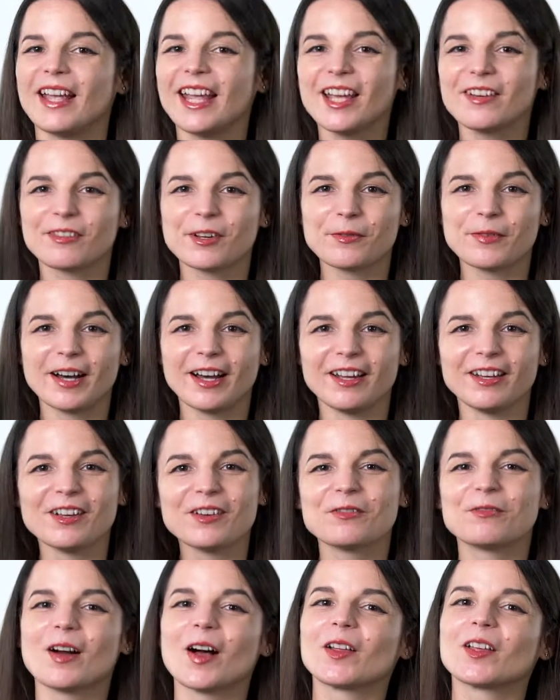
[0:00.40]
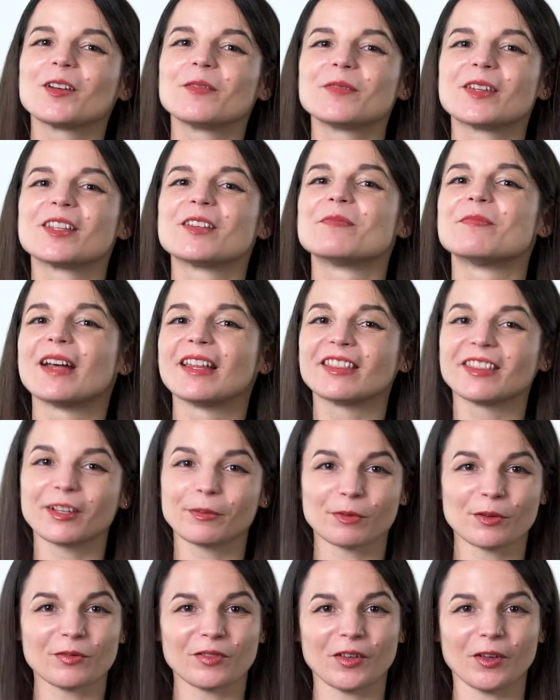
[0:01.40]
everyone, welcome to the Monthly
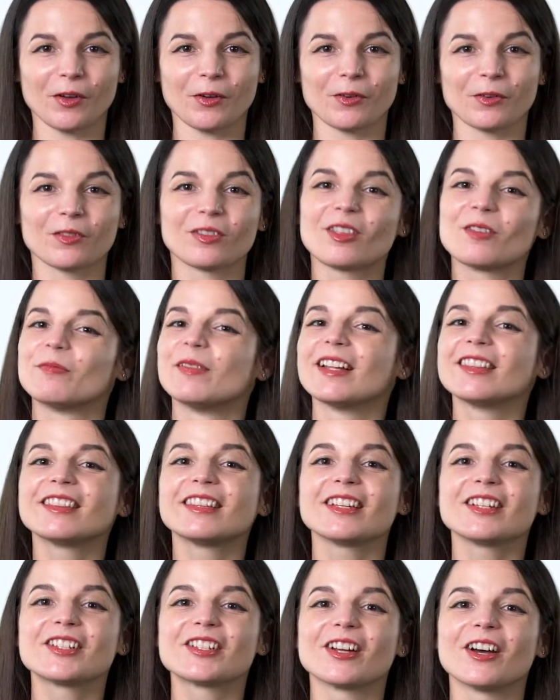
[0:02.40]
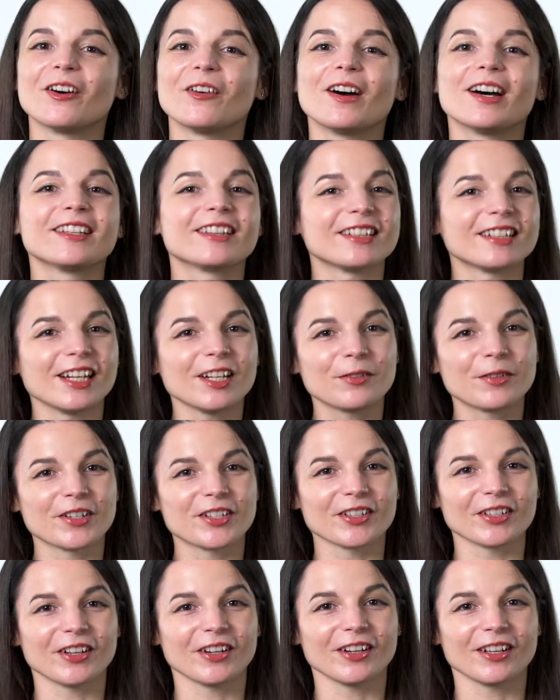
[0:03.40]
Review, the monthly show on language
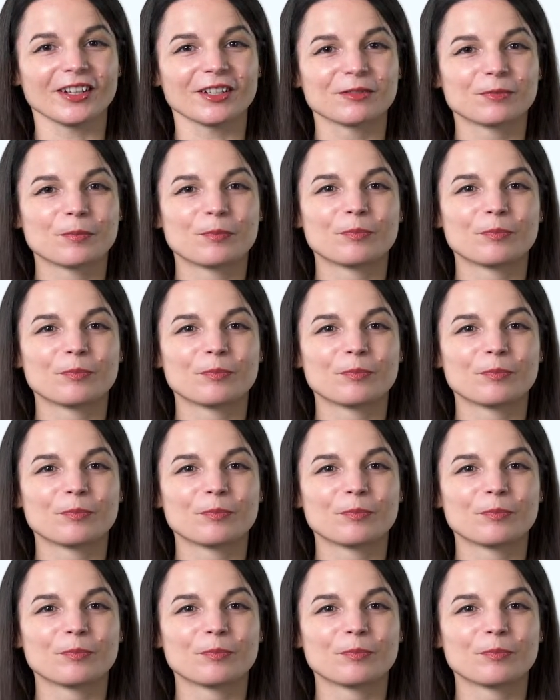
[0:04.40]
learning,